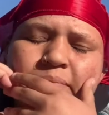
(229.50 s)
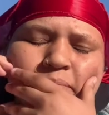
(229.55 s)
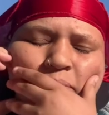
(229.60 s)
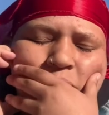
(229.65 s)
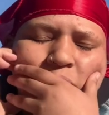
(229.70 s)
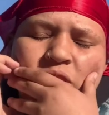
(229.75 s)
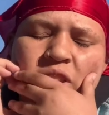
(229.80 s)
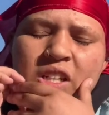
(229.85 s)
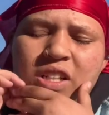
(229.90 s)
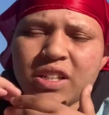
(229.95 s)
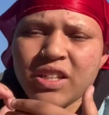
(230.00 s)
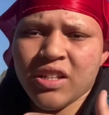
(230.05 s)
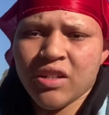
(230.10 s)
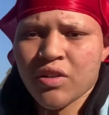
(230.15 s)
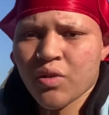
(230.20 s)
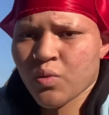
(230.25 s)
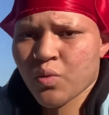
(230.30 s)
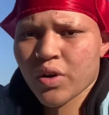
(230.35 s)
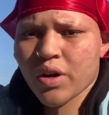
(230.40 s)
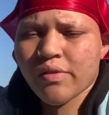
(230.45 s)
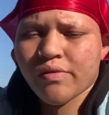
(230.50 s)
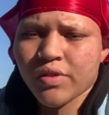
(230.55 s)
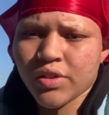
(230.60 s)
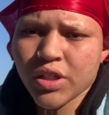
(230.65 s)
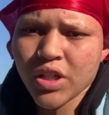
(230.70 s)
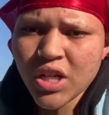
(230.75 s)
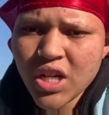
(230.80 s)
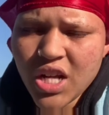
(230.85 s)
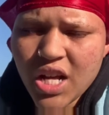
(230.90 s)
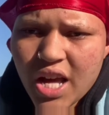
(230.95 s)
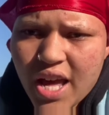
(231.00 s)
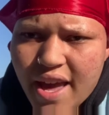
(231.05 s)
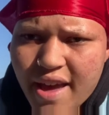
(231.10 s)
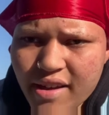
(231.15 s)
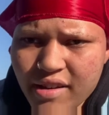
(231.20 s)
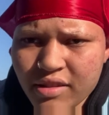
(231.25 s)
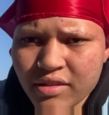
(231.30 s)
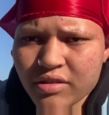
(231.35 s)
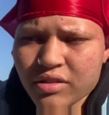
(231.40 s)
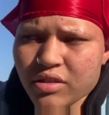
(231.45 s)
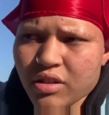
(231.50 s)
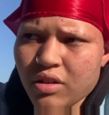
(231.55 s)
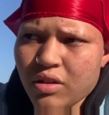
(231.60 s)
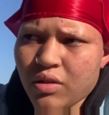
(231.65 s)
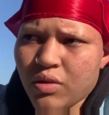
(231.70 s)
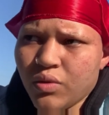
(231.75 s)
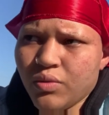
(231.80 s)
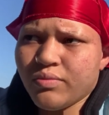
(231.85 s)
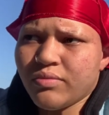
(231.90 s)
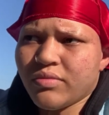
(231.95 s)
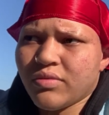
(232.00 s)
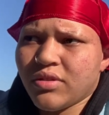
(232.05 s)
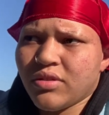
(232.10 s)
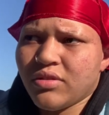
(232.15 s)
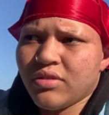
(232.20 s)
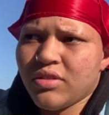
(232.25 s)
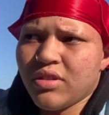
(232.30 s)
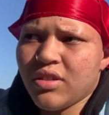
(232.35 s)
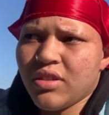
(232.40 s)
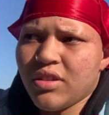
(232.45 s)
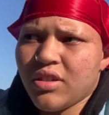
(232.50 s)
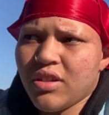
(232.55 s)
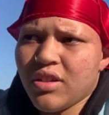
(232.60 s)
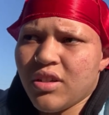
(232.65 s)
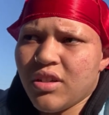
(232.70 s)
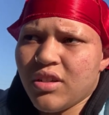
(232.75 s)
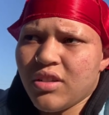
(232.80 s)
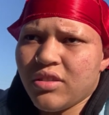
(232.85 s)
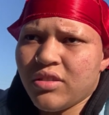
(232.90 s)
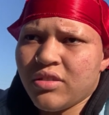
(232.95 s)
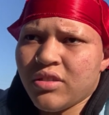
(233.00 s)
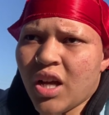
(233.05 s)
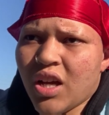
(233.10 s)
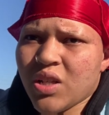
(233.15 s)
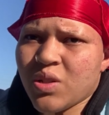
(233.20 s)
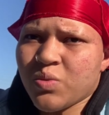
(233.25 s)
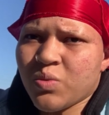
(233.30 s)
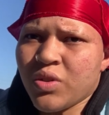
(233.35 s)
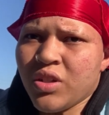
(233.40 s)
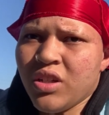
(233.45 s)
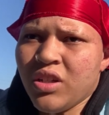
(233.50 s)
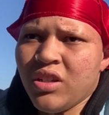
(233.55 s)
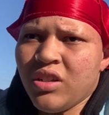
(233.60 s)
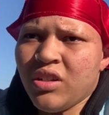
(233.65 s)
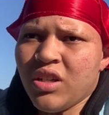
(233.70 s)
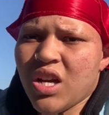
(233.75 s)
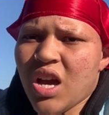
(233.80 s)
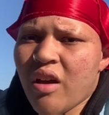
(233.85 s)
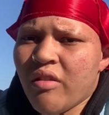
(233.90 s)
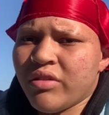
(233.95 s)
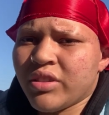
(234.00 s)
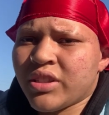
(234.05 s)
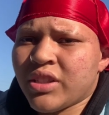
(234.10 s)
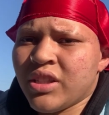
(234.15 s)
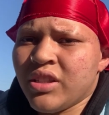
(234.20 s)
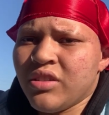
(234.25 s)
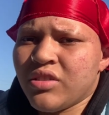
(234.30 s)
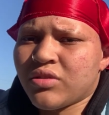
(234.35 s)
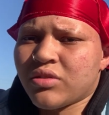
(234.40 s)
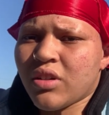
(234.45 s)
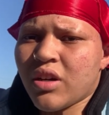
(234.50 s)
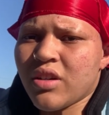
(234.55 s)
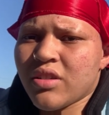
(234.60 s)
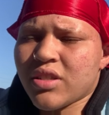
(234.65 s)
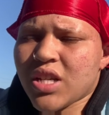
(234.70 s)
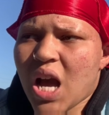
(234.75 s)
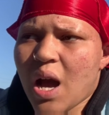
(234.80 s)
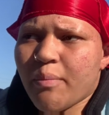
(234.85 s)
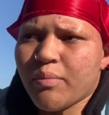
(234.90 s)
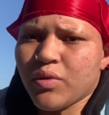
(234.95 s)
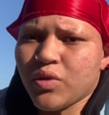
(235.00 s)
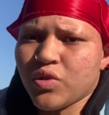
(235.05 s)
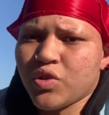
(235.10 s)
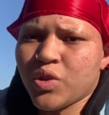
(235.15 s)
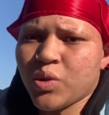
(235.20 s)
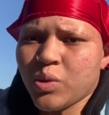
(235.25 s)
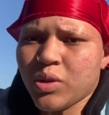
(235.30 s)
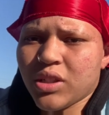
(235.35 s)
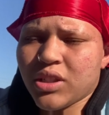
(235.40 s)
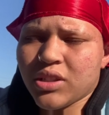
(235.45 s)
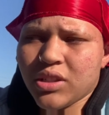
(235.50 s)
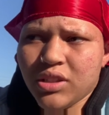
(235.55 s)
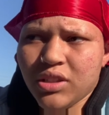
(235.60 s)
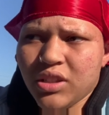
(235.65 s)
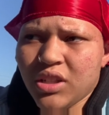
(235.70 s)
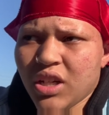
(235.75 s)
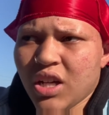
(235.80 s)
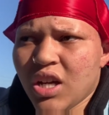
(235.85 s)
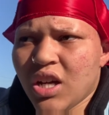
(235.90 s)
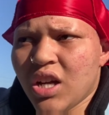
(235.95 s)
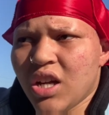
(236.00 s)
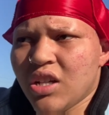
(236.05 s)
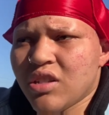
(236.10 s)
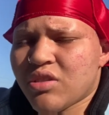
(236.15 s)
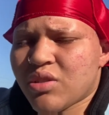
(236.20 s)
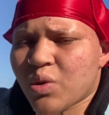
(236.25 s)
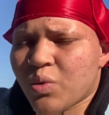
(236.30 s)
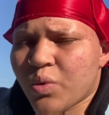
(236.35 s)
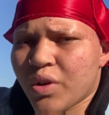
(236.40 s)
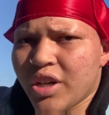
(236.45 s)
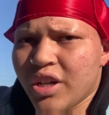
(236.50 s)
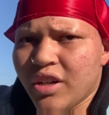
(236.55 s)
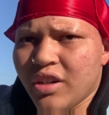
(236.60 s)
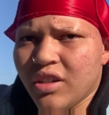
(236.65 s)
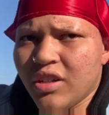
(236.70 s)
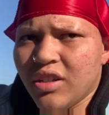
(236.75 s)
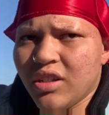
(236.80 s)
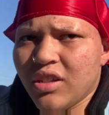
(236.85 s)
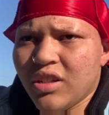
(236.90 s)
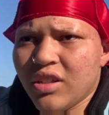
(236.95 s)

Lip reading: sink in or whatever. And so that's when everything started to happen quickly, to where